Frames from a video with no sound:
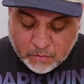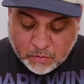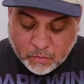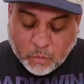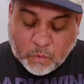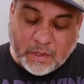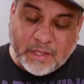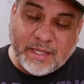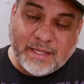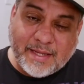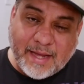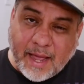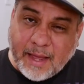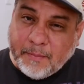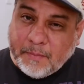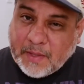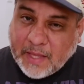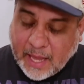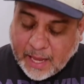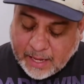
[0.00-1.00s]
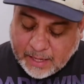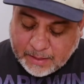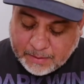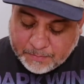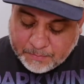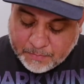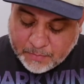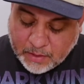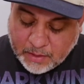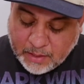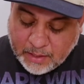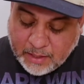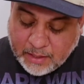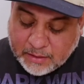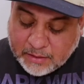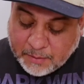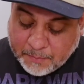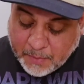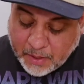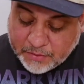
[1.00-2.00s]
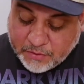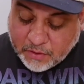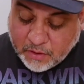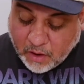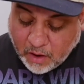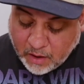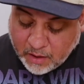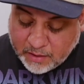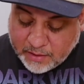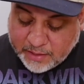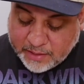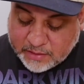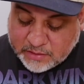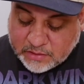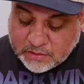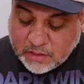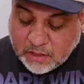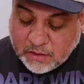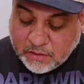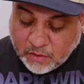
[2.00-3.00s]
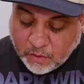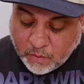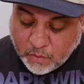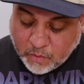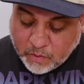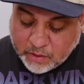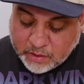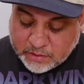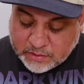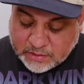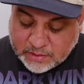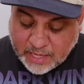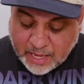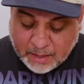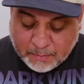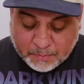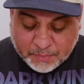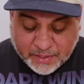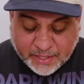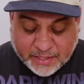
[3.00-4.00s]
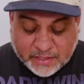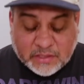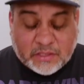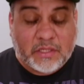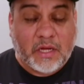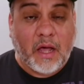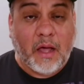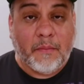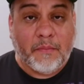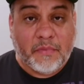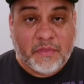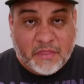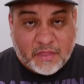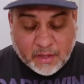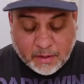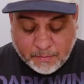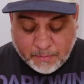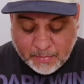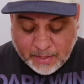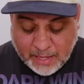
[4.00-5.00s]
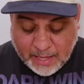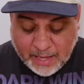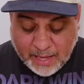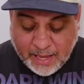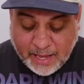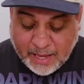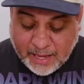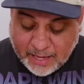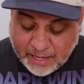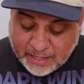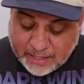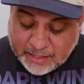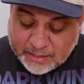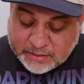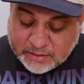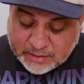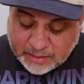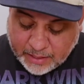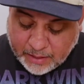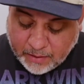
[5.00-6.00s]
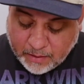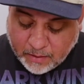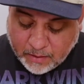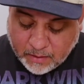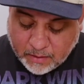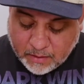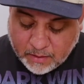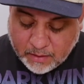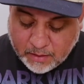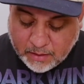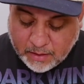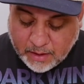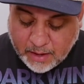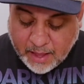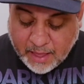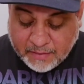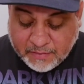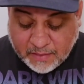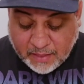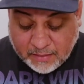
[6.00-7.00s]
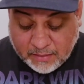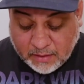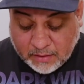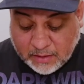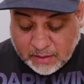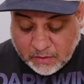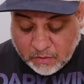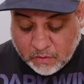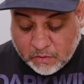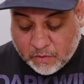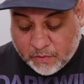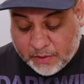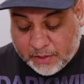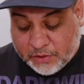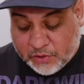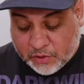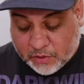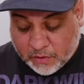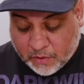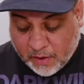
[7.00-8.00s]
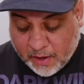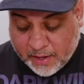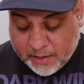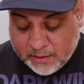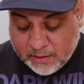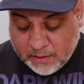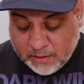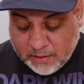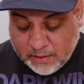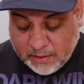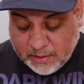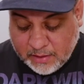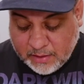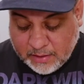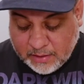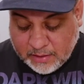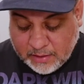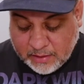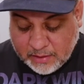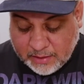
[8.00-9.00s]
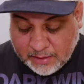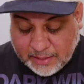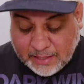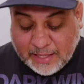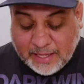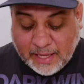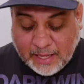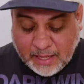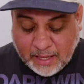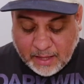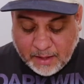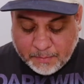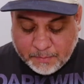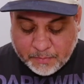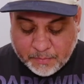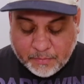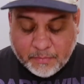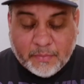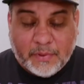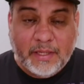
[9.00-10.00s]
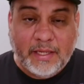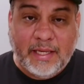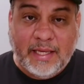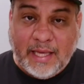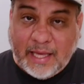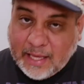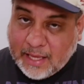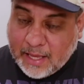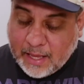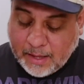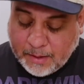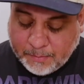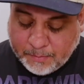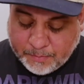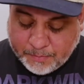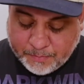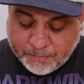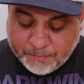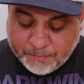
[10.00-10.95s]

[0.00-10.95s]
When the time came, the mother harnessed the horse and placed Tom Thumb in its ear. And then the little creature cried, "Gee up, gee up."